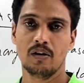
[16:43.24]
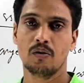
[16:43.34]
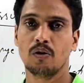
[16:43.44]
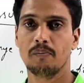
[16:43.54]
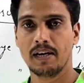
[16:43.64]

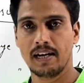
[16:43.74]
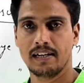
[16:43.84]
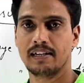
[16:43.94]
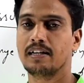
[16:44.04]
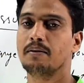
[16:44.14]
we
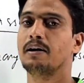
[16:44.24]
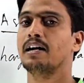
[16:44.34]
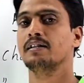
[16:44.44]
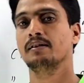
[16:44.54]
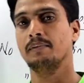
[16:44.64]
may
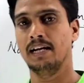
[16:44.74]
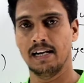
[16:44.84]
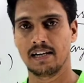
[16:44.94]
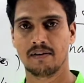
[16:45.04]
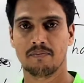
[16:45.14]
demand the
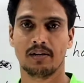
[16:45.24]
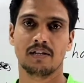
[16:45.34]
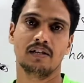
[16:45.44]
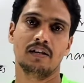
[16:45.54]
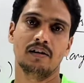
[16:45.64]
milk for
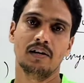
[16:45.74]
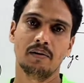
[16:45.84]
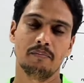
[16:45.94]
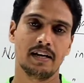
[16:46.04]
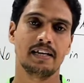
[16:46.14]

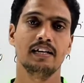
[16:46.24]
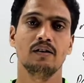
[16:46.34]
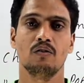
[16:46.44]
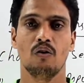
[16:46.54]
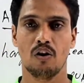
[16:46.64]
the
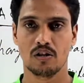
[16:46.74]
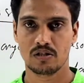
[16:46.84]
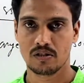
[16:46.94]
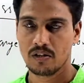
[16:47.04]
making curds,